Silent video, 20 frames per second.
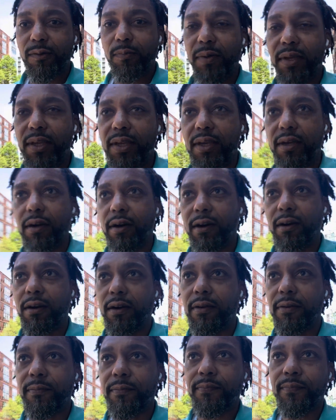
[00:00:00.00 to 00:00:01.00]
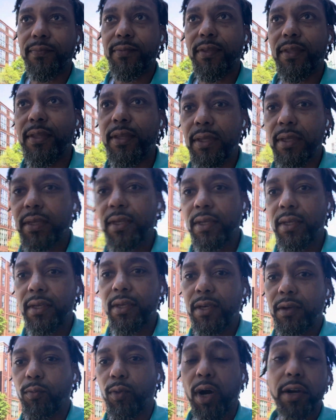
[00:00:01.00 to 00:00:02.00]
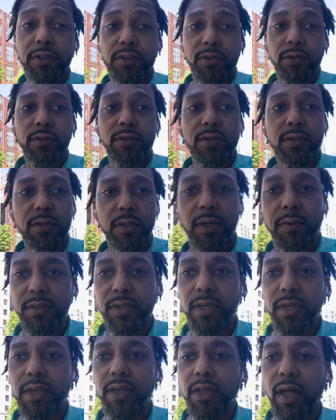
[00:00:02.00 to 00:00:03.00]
men we're hunters, you know what I'm saying?